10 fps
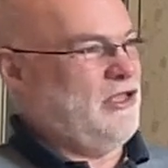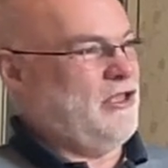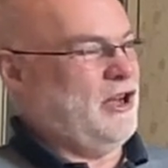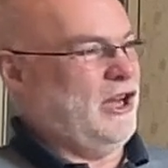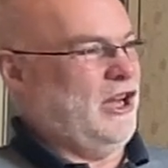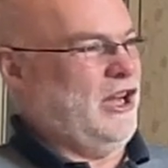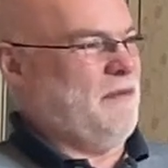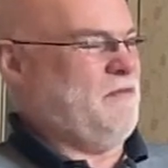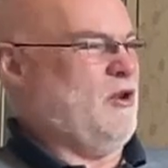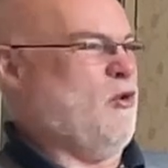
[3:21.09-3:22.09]

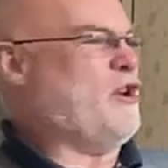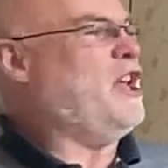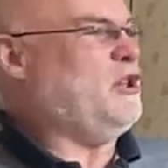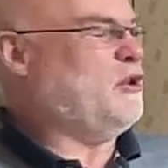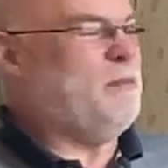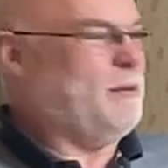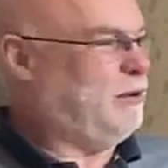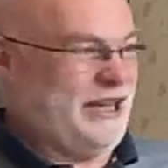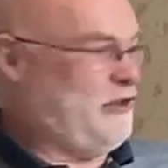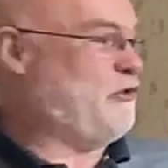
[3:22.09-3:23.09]
Okay, you could be
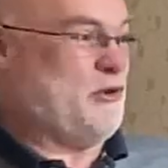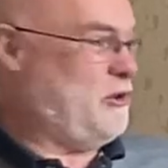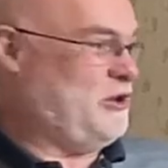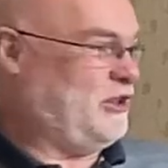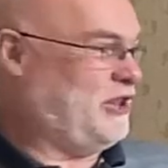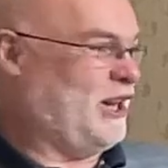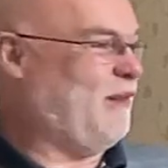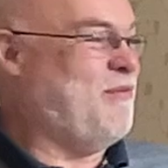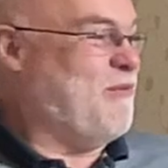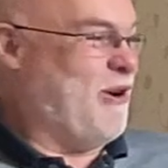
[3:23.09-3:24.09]
playing rude and just get
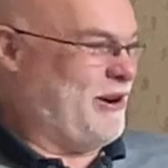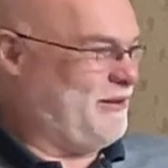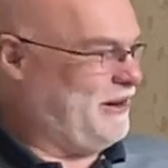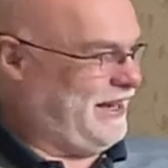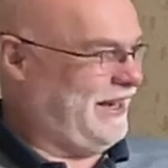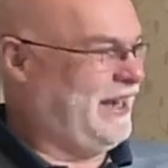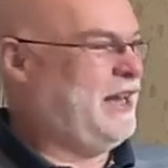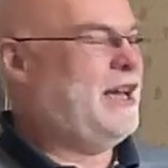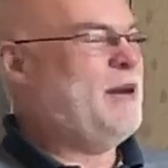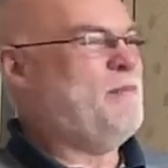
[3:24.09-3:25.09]
up and walk
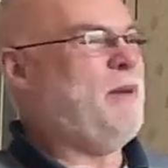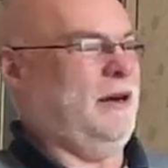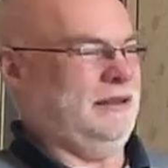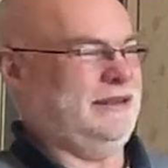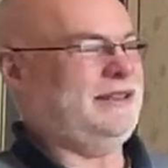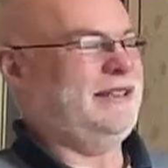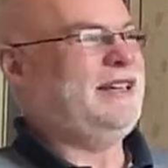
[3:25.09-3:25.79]
away, but